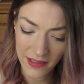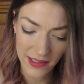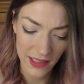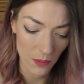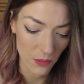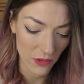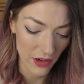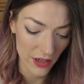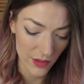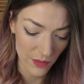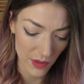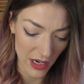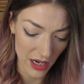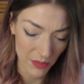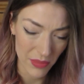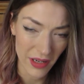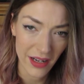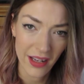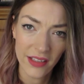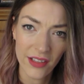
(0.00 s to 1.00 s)
somewhere as
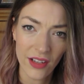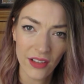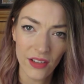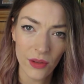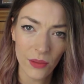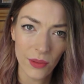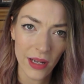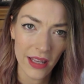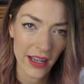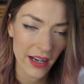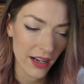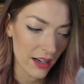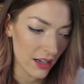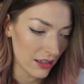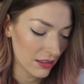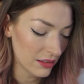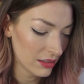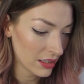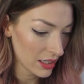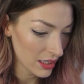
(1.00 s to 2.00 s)
well, but I don't know where they
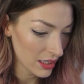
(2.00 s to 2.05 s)
are.